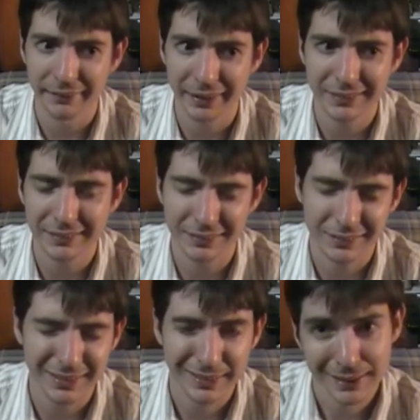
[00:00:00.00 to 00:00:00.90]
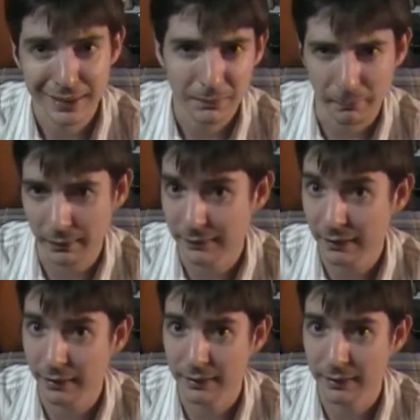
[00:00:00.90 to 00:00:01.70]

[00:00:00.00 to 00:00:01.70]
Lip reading: And that's might not sound like